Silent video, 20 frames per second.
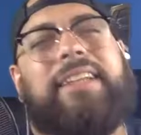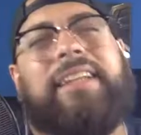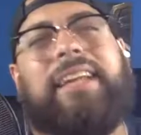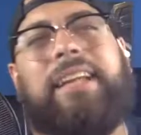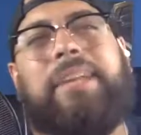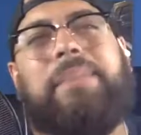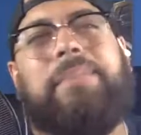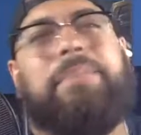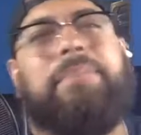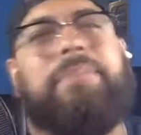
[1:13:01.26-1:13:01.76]

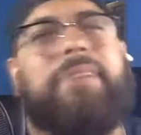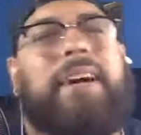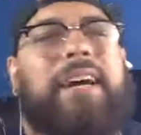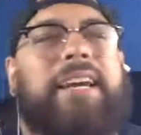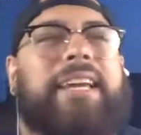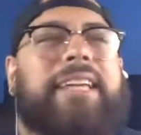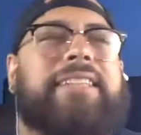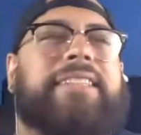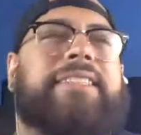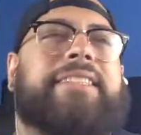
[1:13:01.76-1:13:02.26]
I
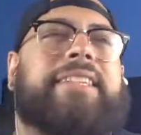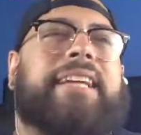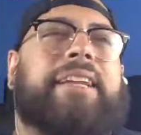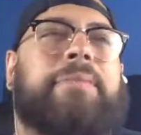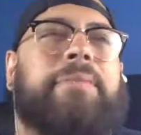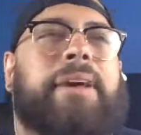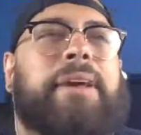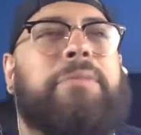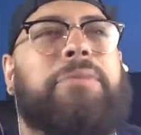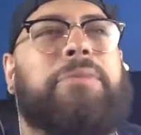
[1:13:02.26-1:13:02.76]
guess it's not a
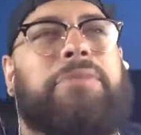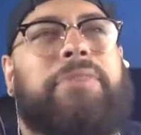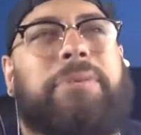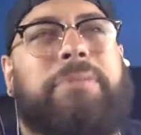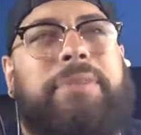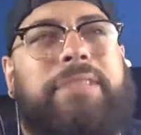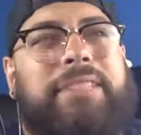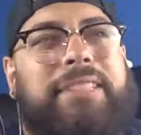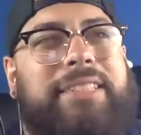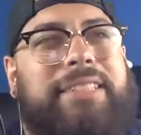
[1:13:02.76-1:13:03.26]
bad movie,
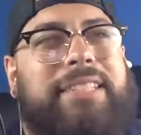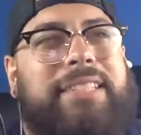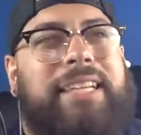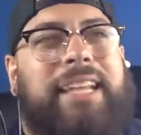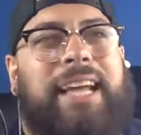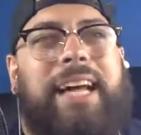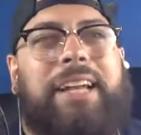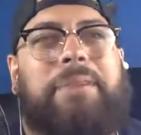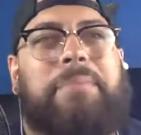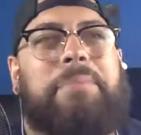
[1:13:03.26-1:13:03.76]
but just a
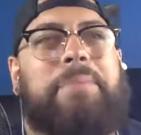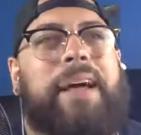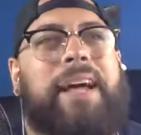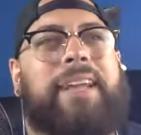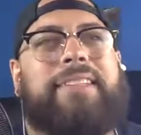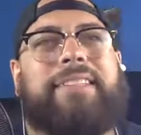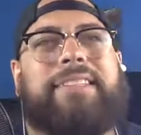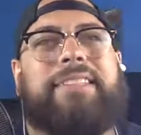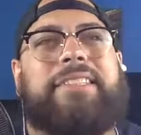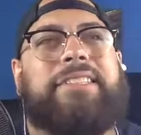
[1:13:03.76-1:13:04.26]
lot of
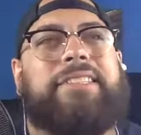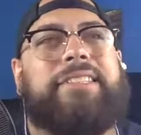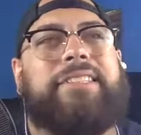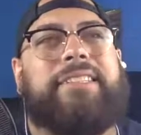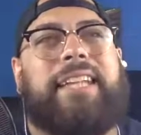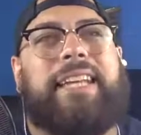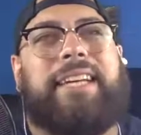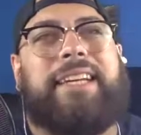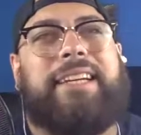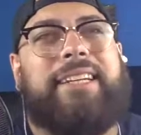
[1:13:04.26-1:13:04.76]
bad decisions
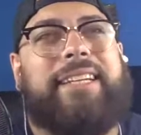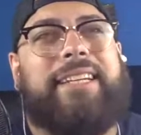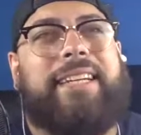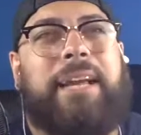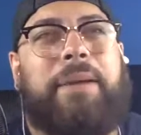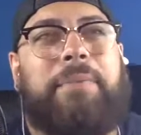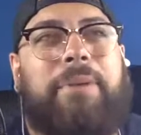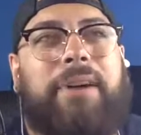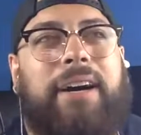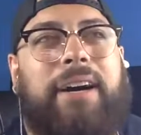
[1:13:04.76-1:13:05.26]
that I couldn't
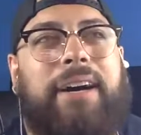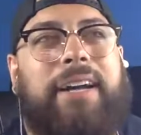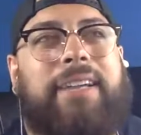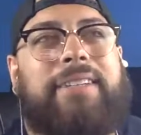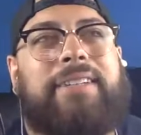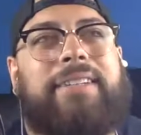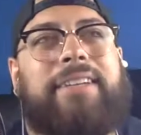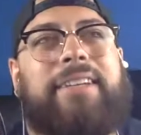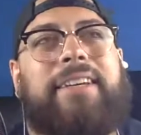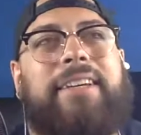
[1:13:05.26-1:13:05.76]
get
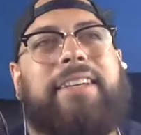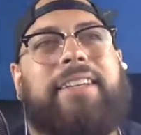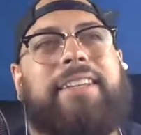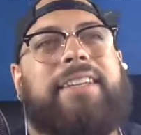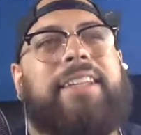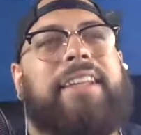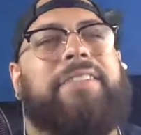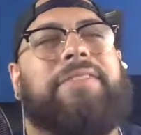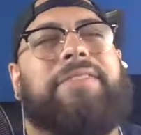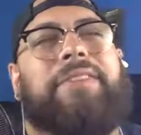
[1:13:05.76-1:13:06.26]
behind,
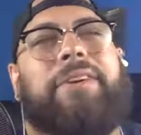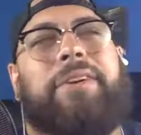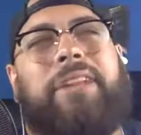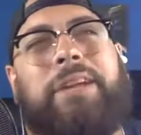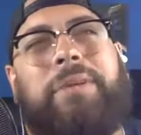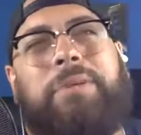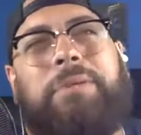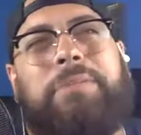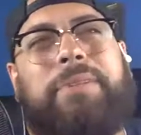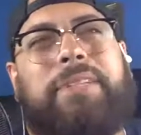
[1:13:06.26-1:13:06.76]
that I felt
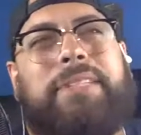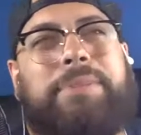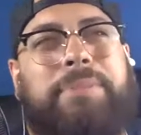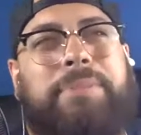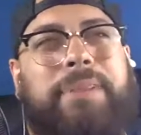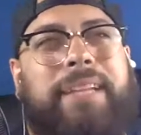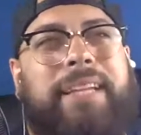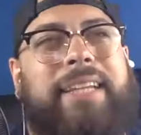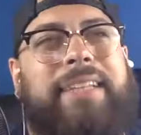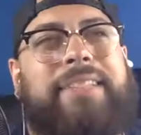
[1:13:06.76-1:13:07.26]
like were
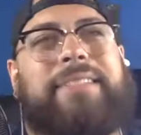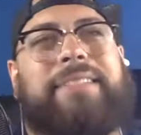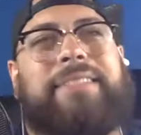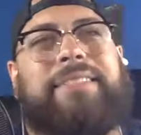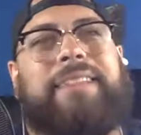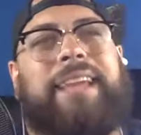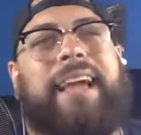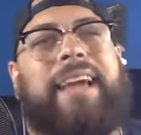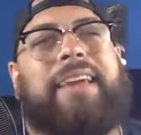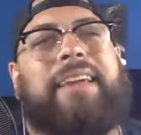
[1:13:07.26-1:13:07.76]
misplaced,
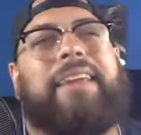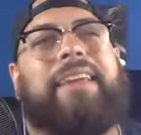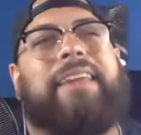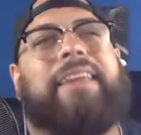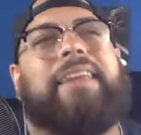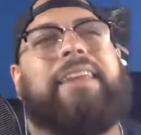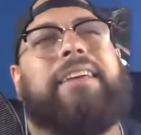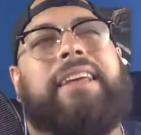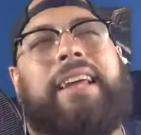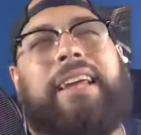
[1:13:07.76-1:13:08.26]

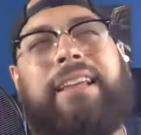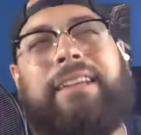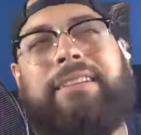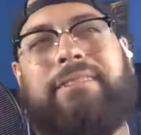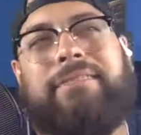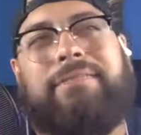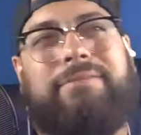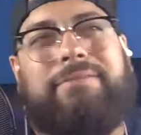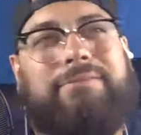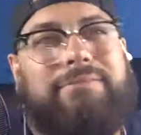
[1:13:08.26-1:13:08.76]
tacky,
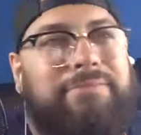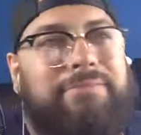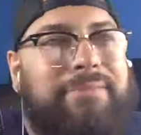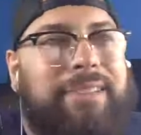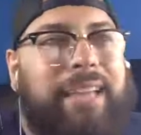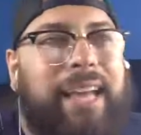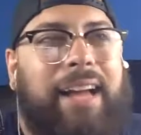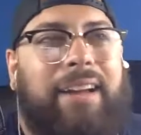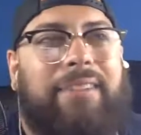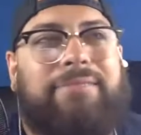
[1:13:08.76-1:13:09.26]
and
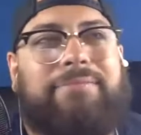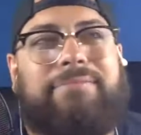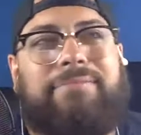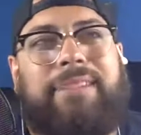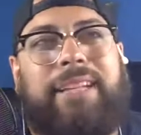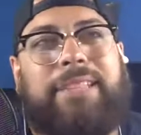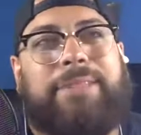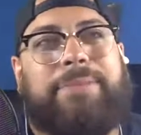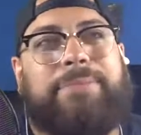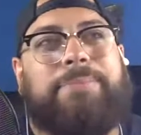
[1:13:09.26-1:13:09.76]
yeah,
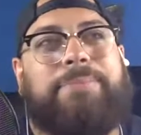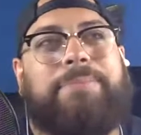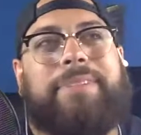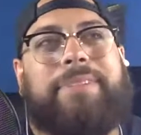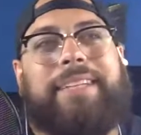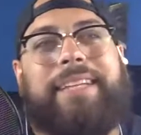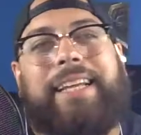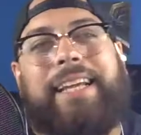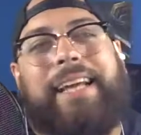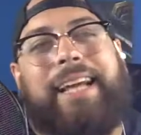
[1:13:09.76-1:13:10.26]
that's.
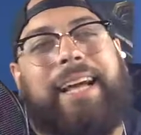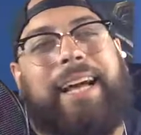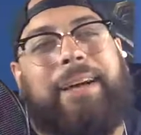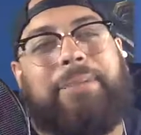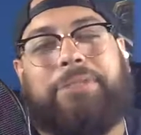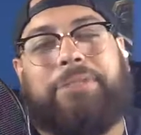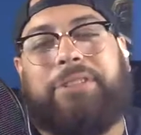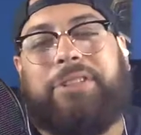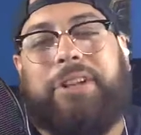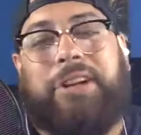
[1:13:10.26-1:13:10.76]

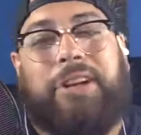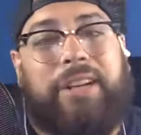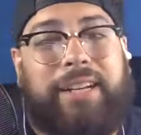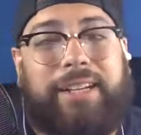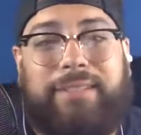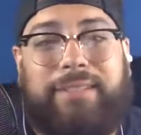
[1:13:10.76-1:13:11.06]
I'm sorry.